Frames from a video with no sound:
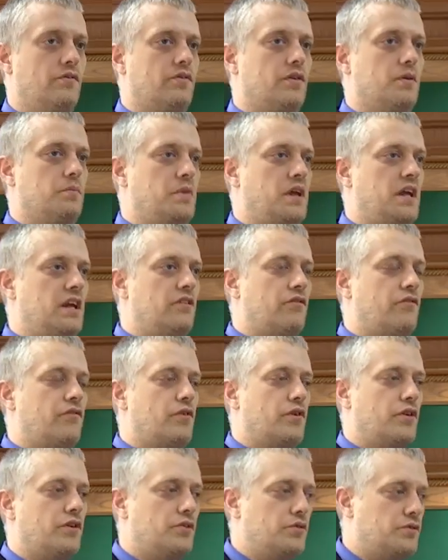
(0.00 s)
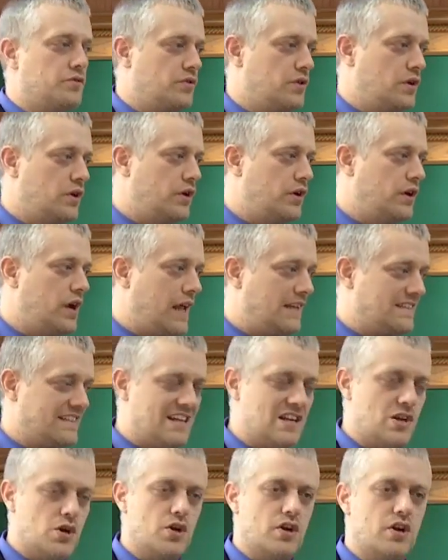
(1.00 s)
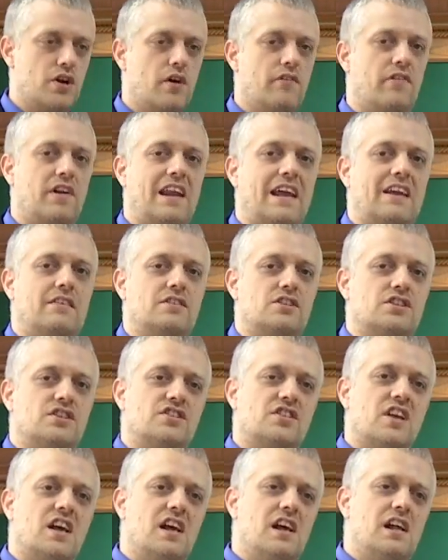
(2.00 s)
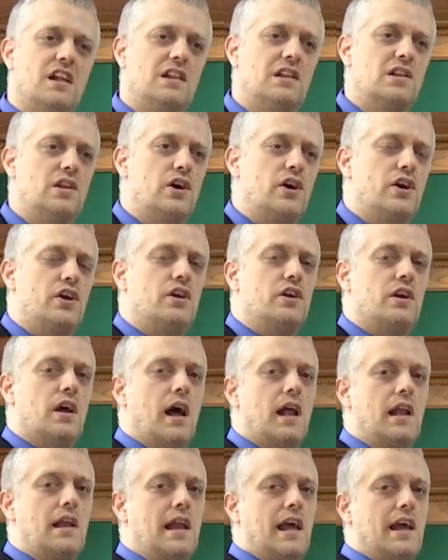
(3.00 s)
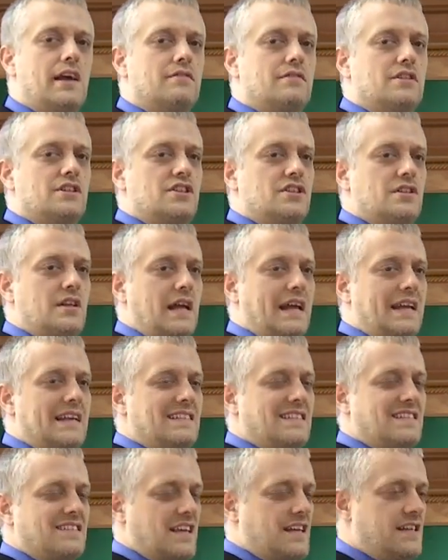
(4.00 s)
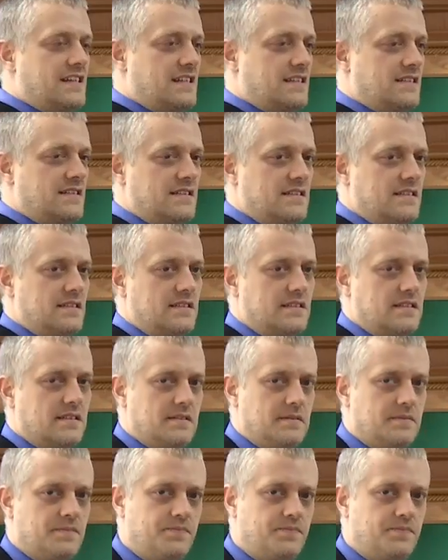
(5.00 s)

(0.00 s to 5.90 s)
from me for you to learn as a learner of a language is learn a language in sentences.